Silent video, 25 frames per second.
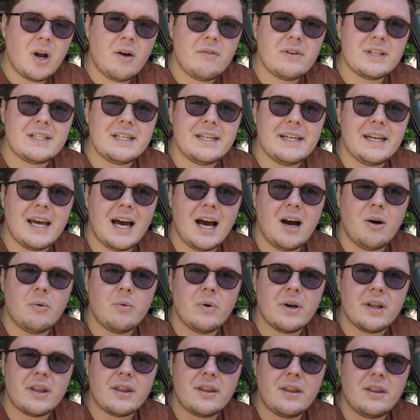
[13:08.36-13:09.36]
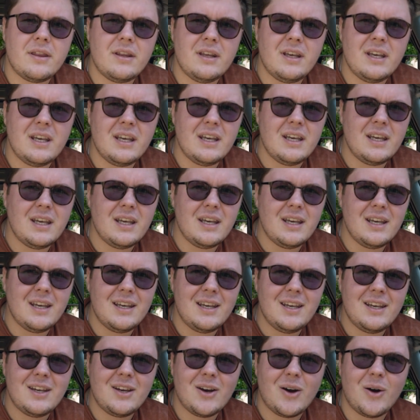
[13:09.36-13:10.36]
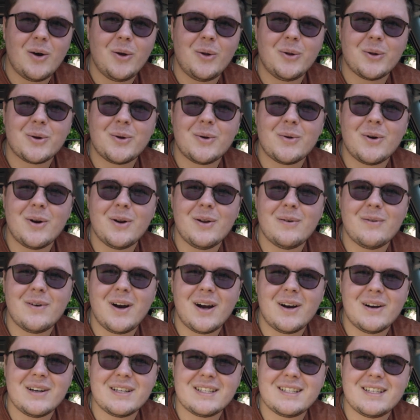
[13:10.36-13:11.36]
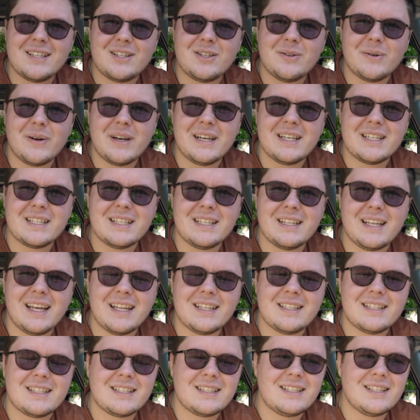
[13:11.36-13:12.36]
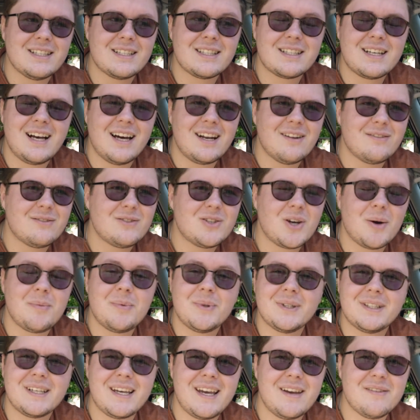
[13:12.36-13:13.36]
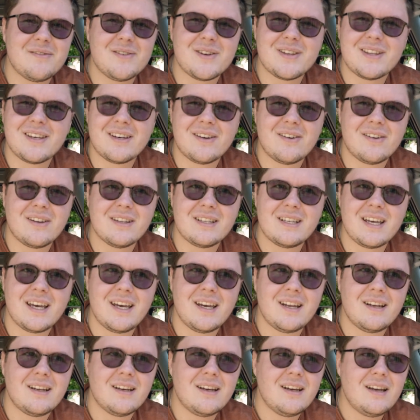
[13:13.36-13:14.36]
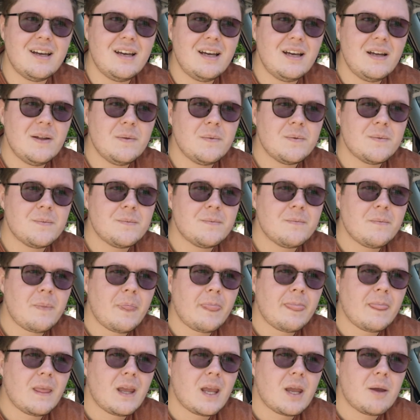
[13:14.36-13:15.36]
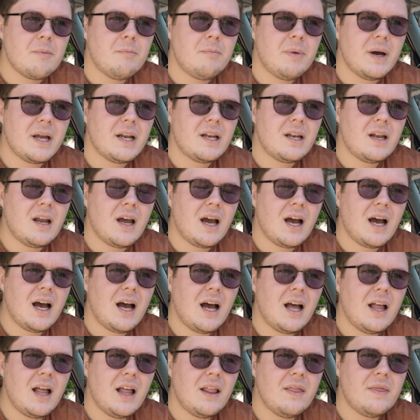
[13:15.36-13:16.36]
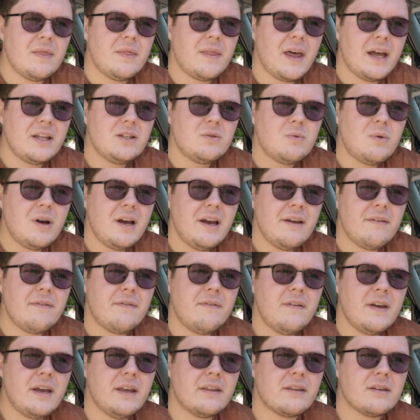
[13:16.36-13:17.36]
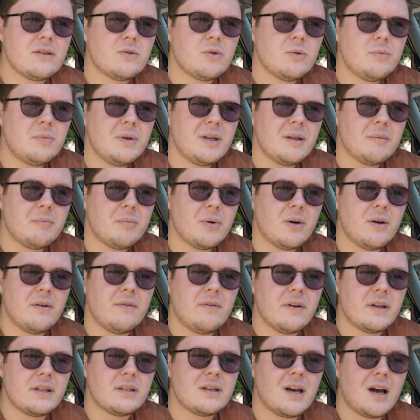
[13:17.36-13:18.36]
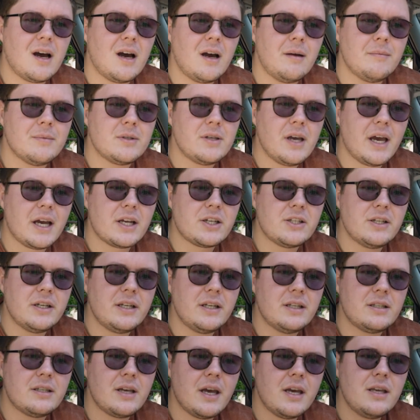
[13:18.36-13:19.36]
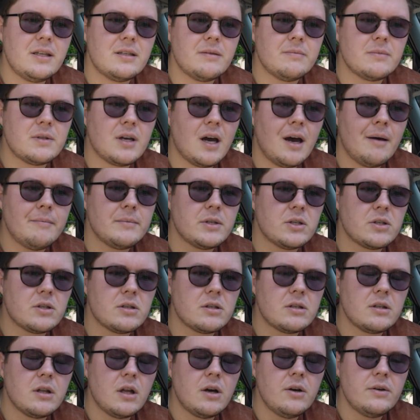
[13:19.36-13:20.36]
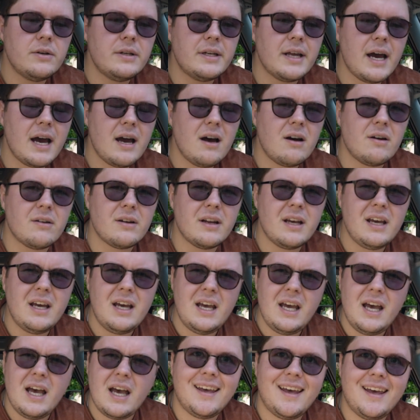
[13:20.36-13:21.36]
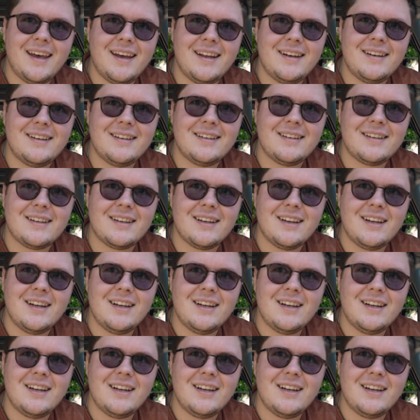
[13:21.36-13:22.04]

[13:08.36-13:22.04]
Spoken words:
obviously now with the whole coronavirus situation, that's just kind of toppled everything on its head. But that's why I figured this would be the perfect time to actually take some time to slow down and